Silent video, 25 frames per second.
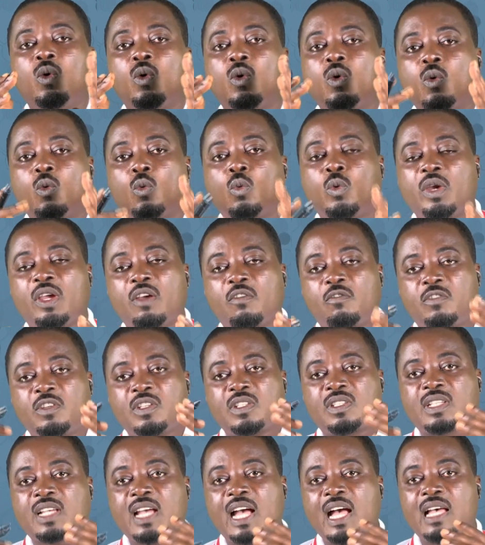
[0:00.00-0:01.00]
we have
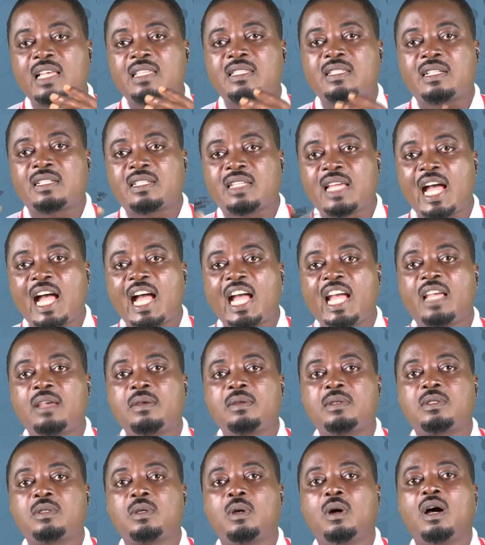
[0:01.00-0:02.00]
discussed the
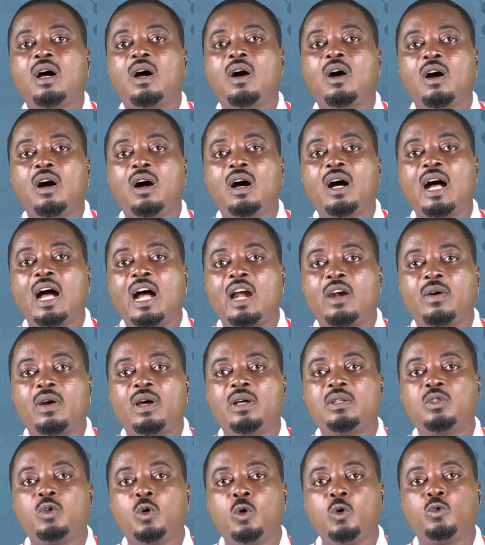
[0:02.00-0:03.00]
types
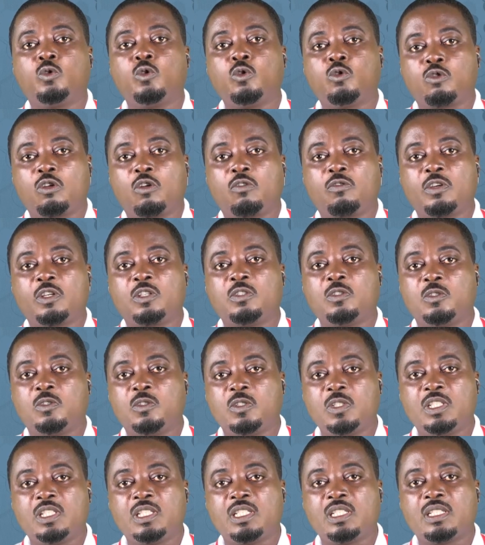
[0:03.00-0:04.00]
around autotrophic
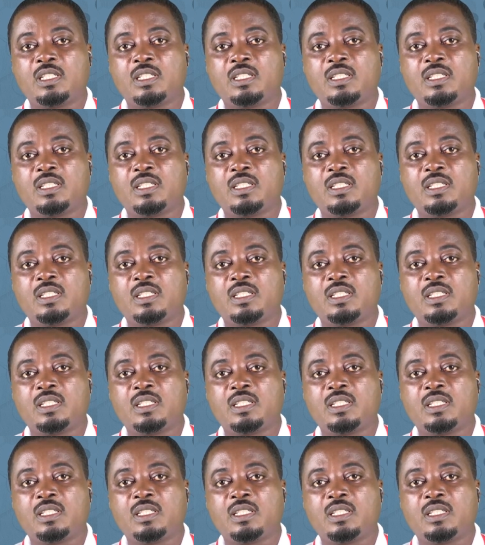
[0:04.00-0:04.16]
nutrition.